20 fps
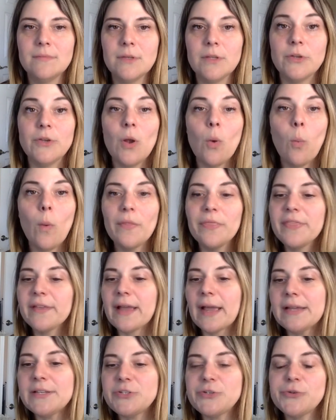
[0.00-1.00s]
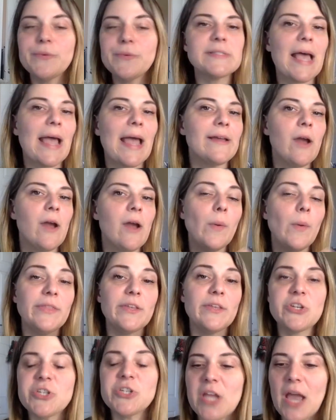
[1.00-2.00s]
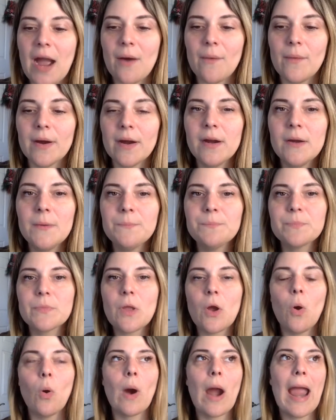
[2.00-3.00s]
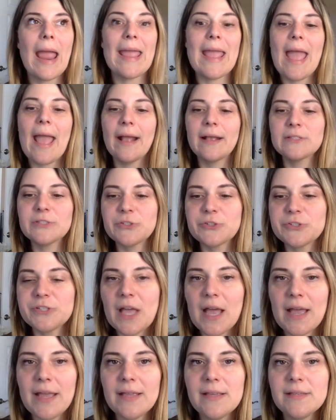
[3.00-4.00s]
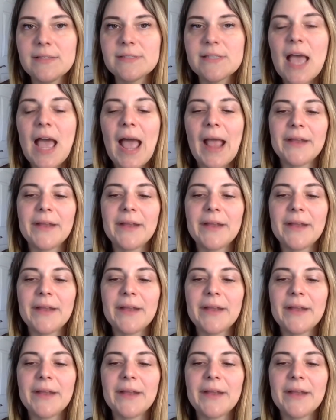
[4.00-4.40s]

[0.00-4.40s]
You know, one thing I do is I go in the shower or I exercise.